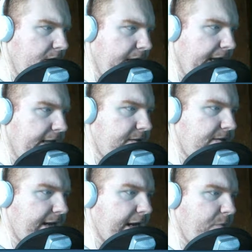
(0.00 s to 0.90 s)
and
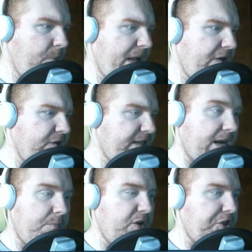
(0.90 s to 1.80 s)
snag a couple batteries. I got
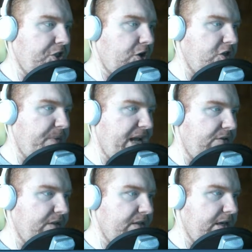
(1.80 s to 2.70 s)
a bunch of charged
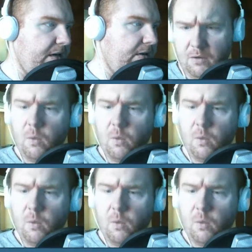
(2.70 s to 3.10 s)
batteries there.